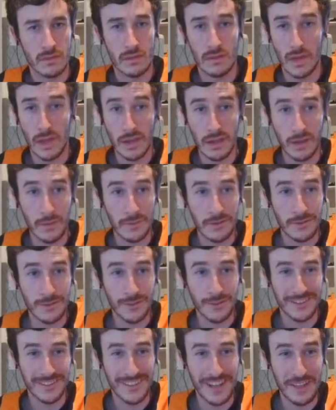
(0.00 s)
Yeah, I mean,
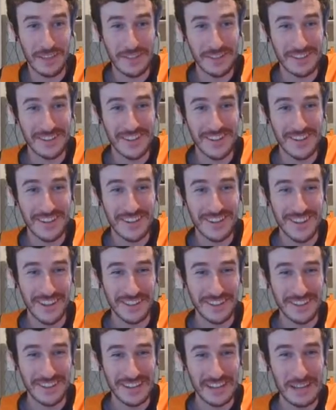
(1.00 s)
look, I think
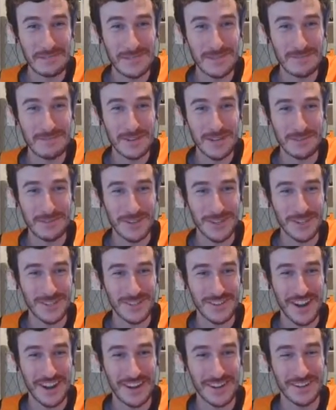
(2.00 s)
Liam's pretty
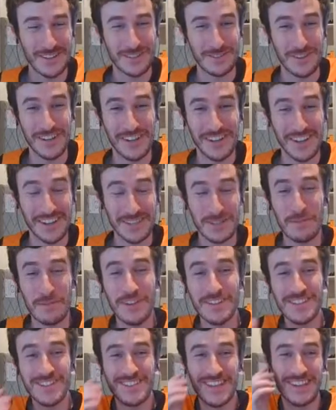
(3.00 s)
frustrated as well, and I
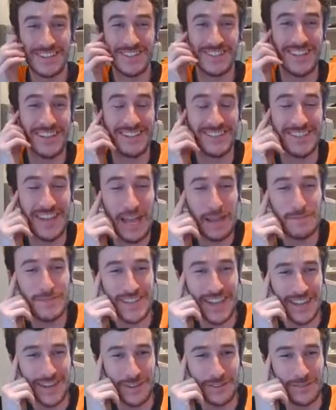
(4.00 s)
suppose it's actually his
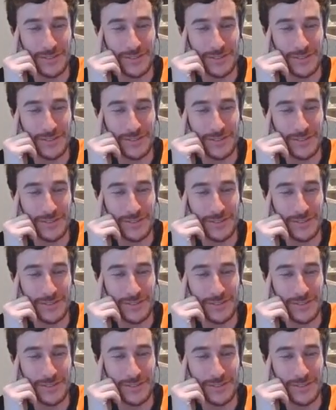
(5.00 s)
namesake.